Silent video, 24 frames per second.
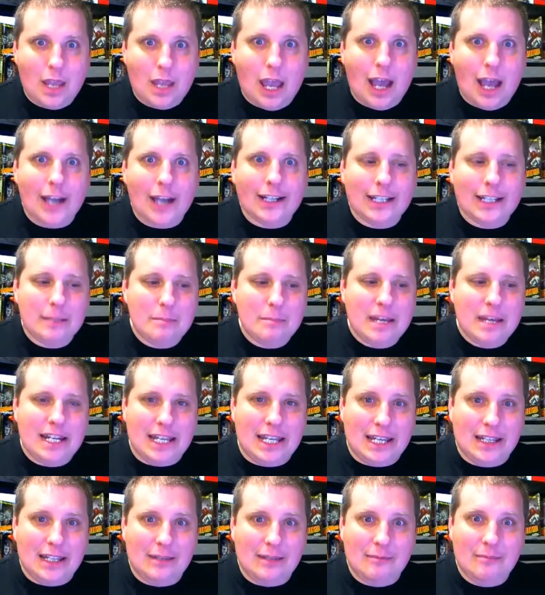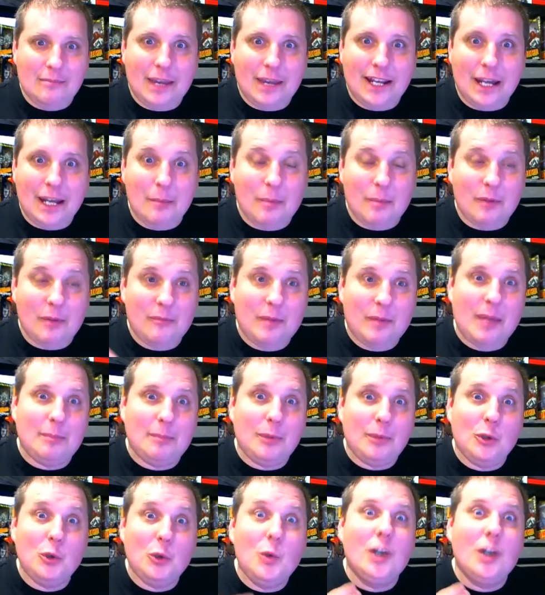a committee made up of
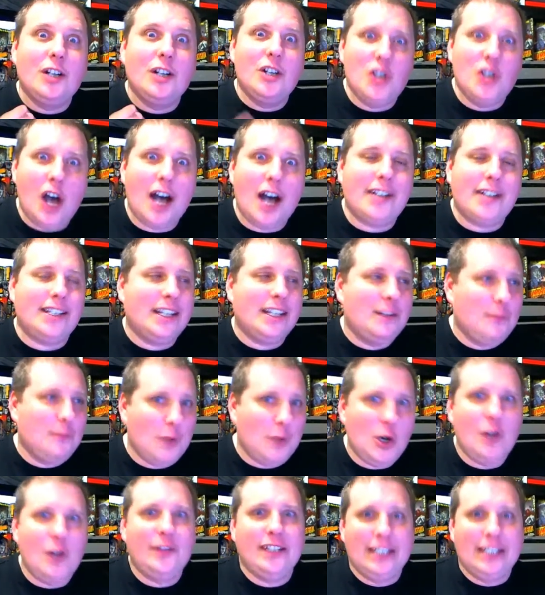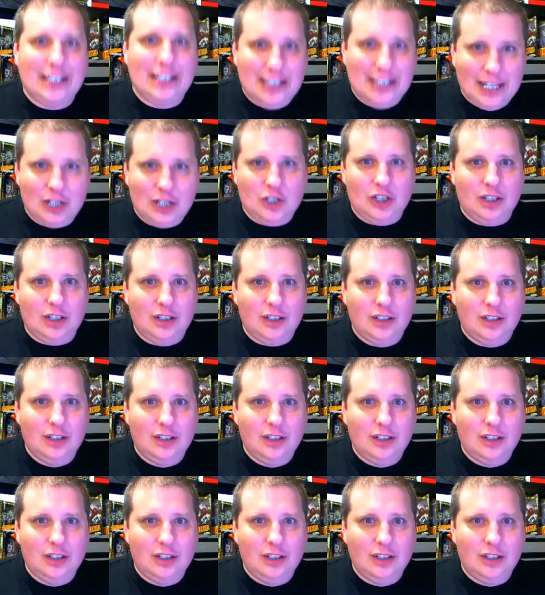people who are not involved in the election.